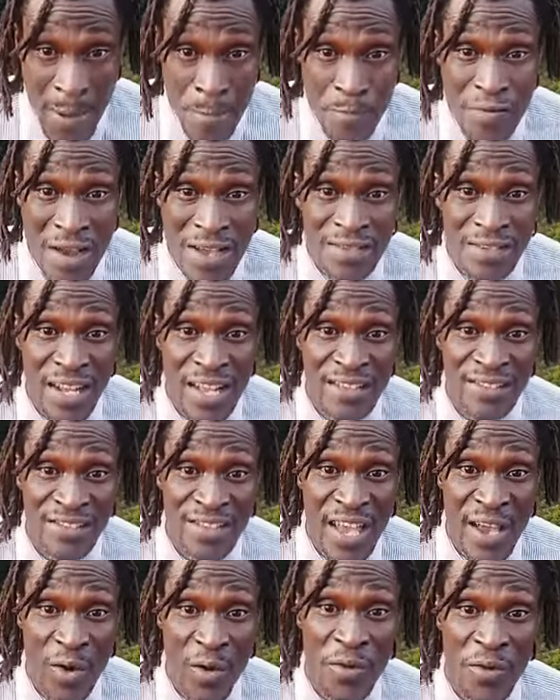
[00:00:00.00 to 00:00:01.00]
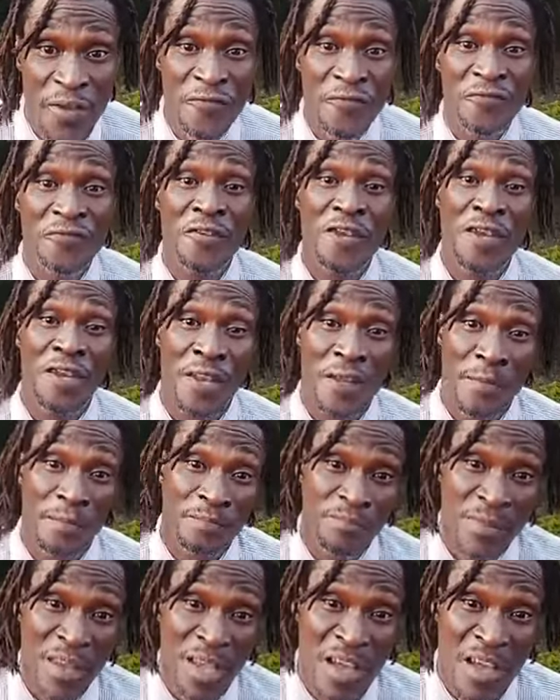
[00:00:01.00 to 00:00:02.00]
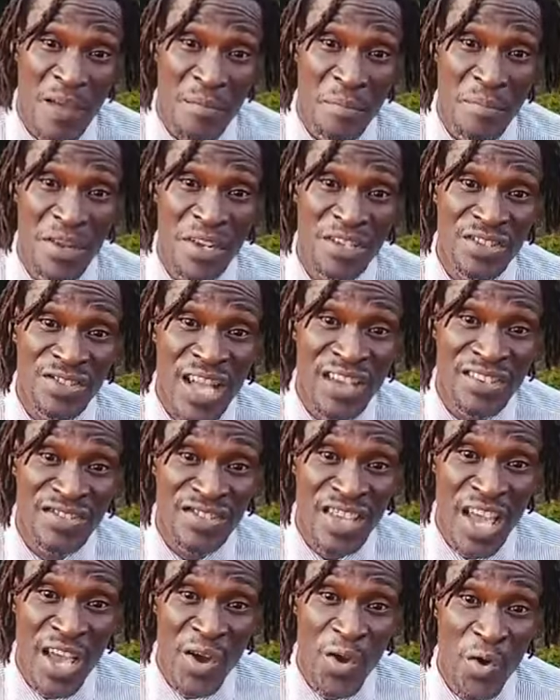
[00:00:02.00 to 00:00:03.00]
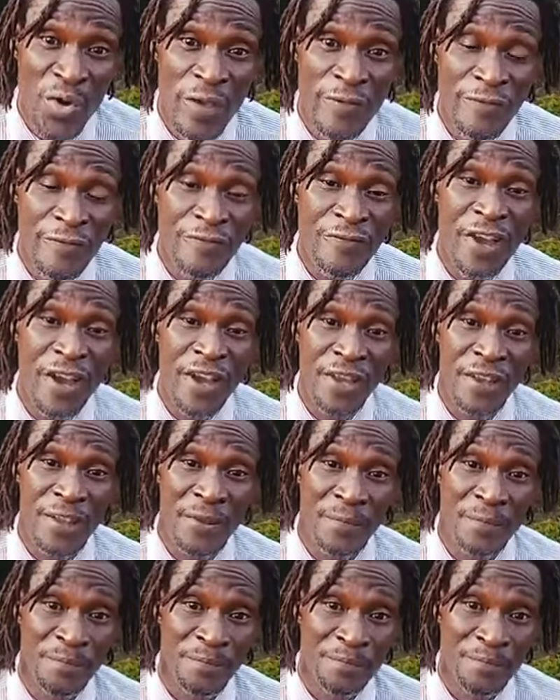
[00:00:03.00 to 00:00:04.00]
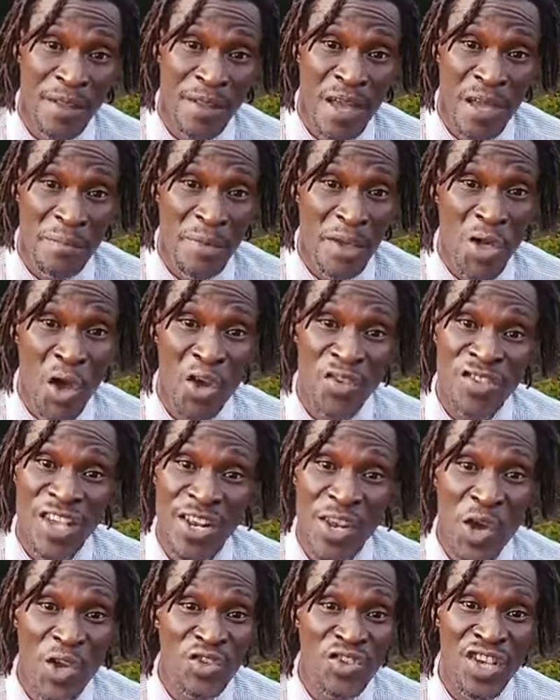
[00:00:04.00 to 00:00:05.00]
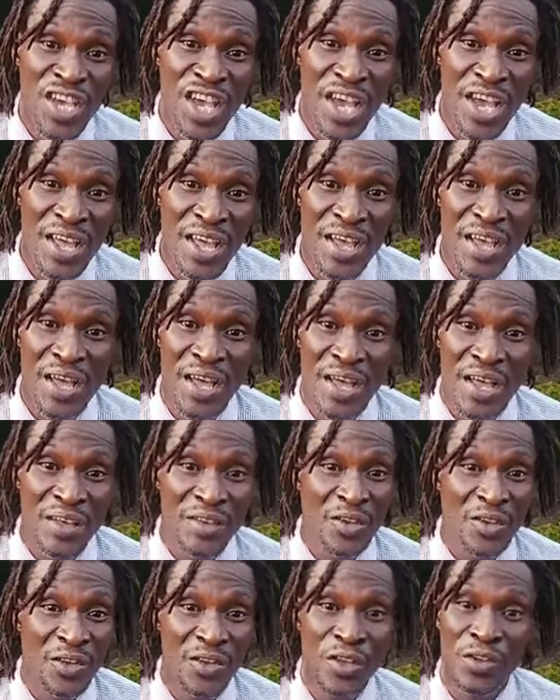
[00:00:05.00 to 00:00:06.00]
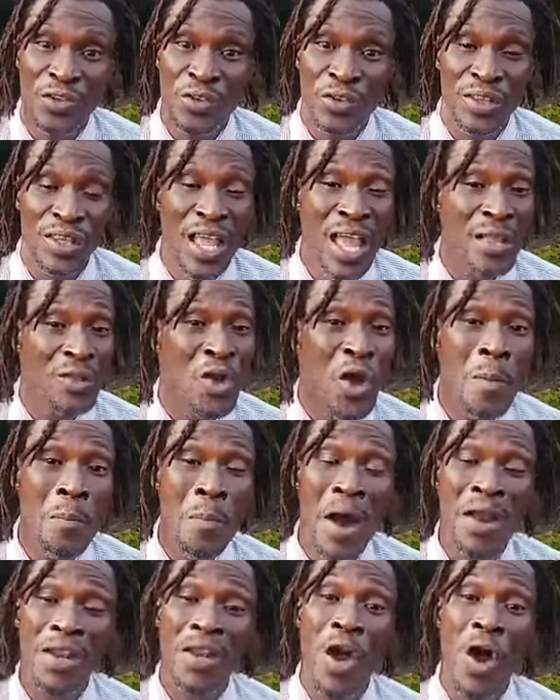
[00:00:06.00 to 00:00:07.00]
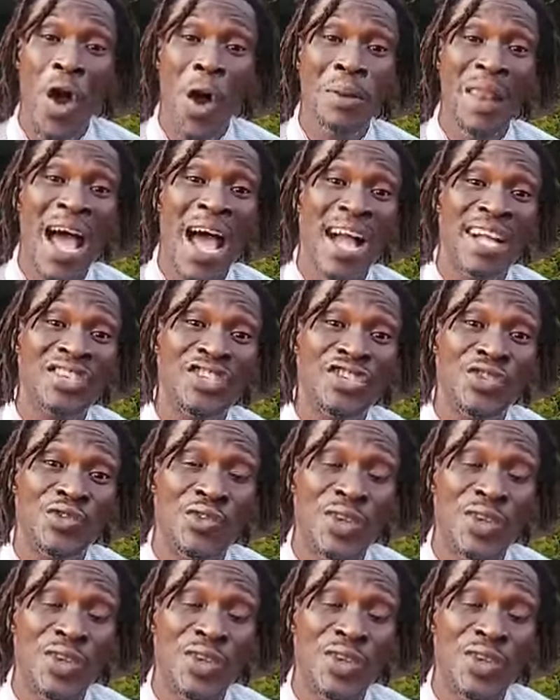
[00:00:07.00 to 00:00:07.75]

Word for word: President saying but afraid. Ministers then but afraid. Because they not say nobody not obliged to